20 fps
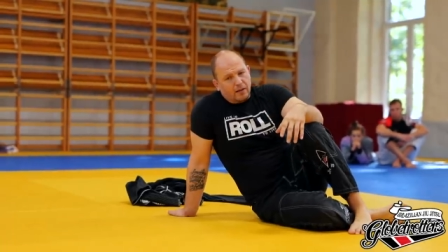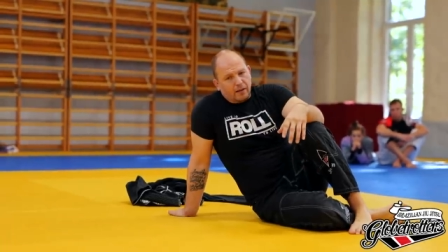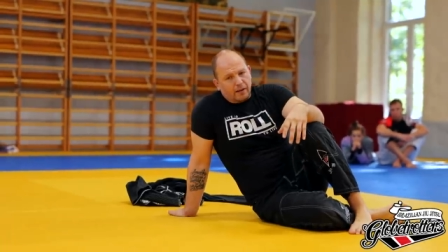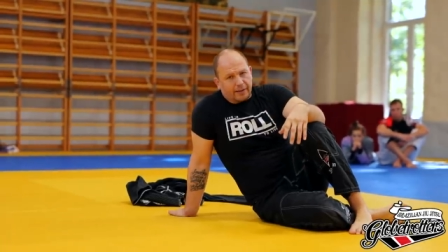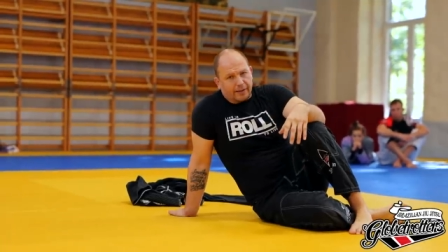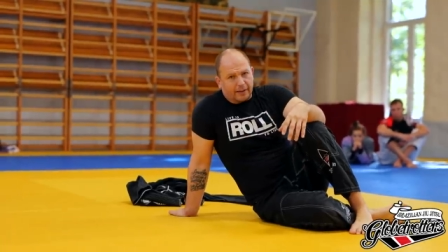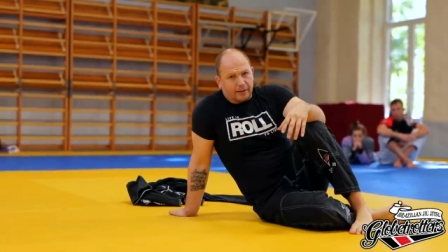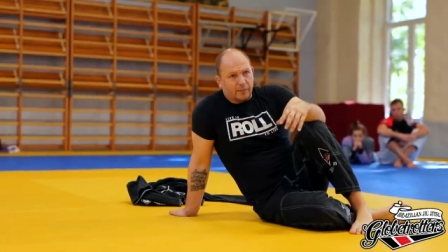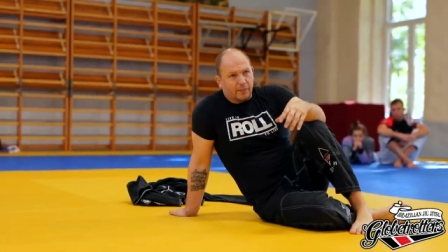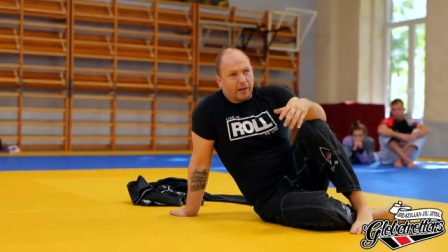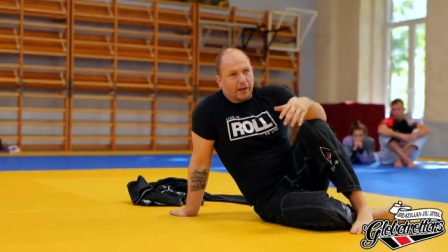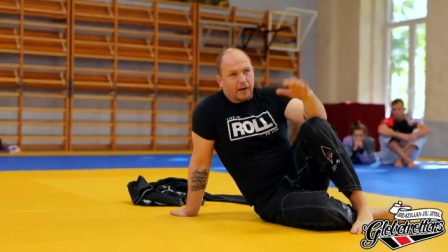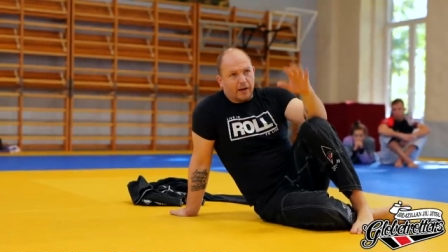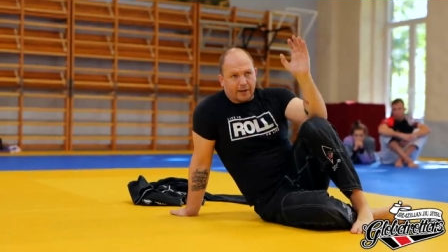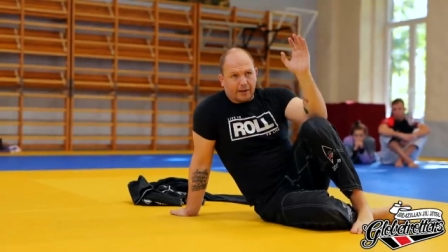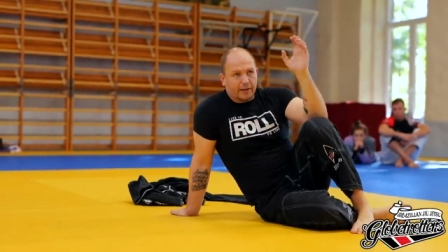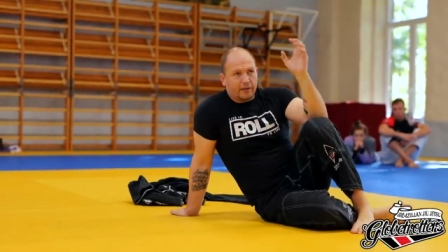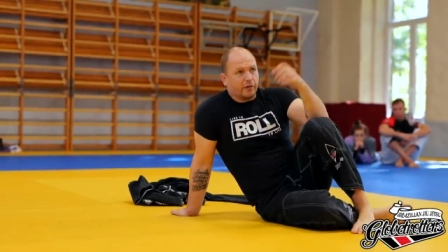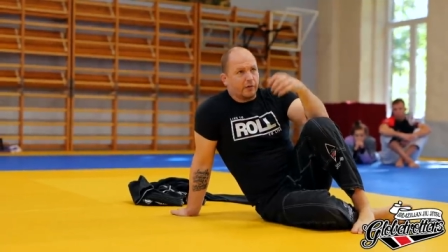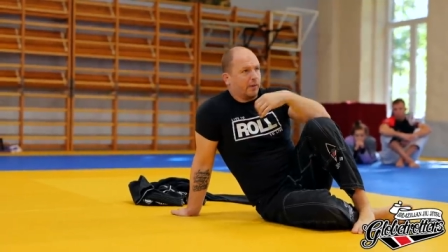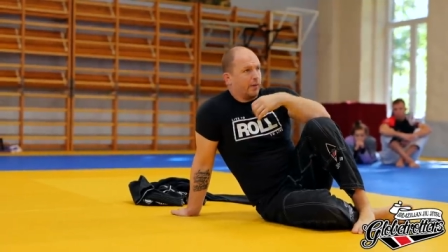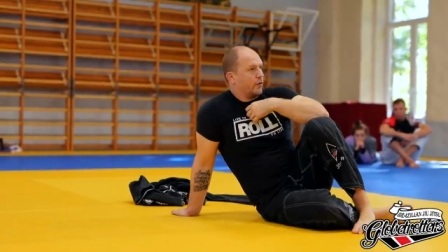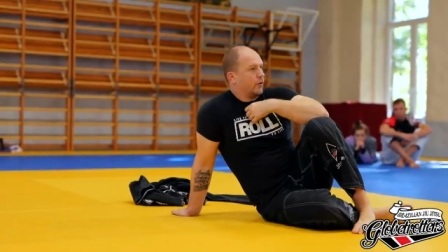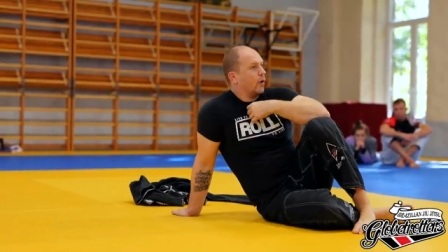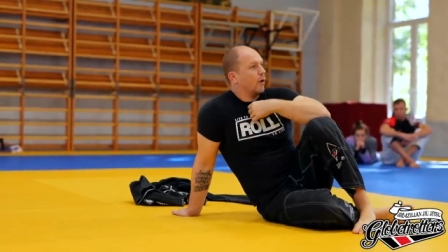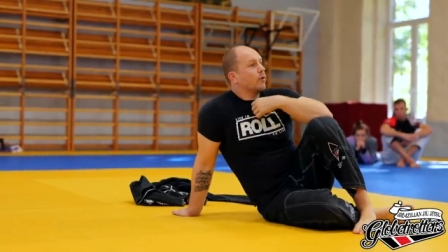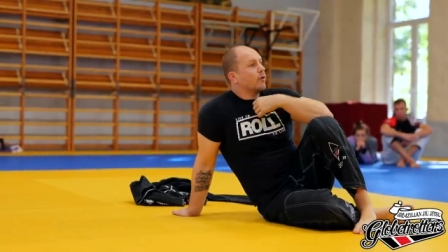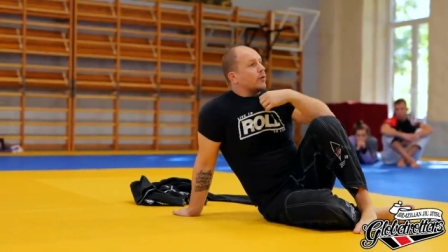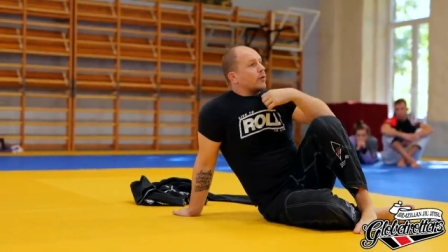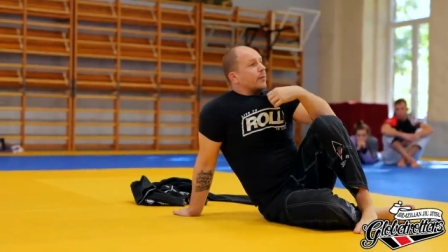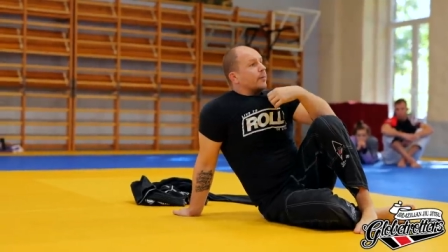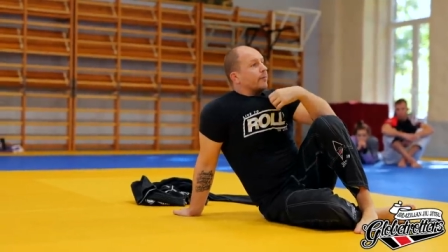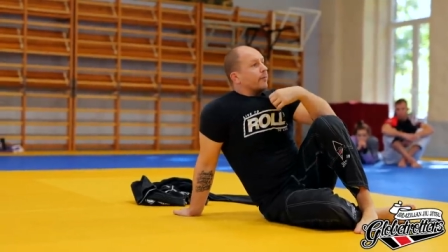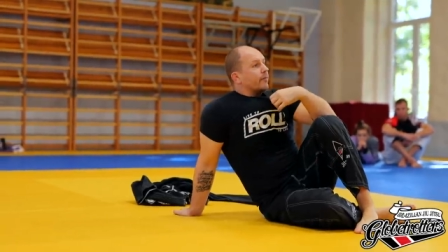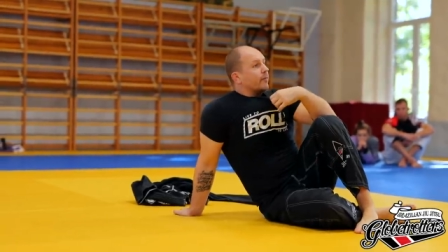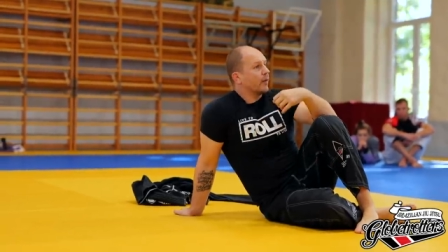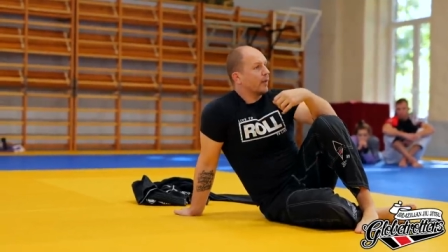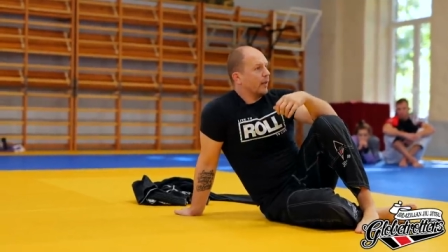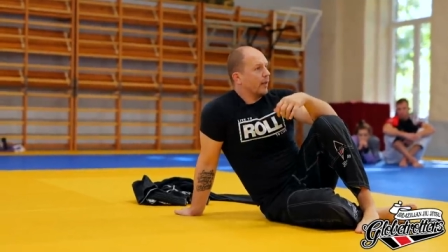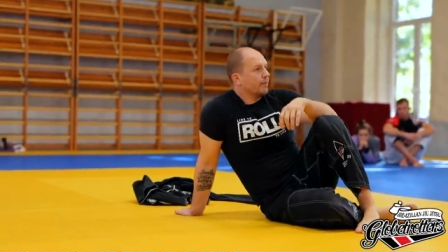I get my highs from the chokes,
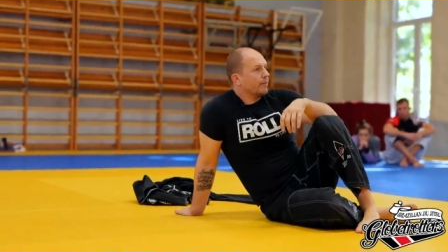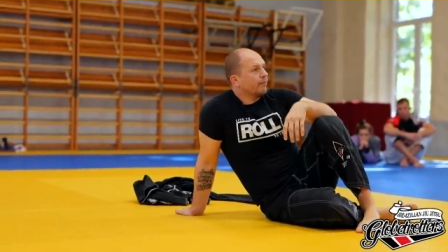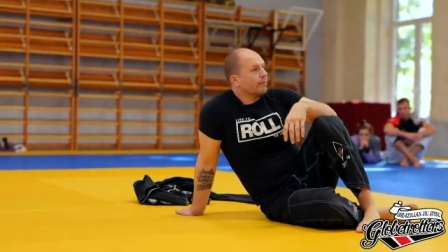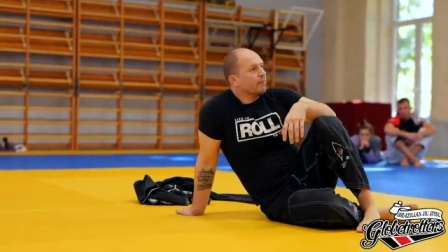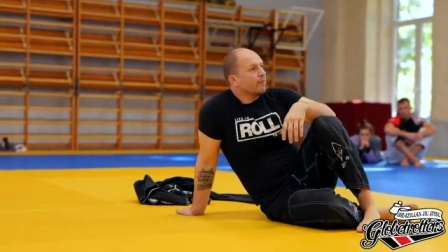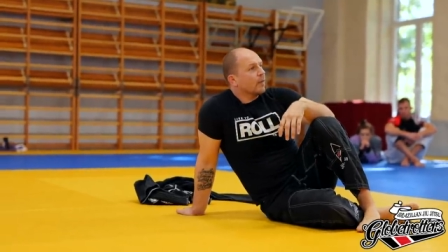yeah?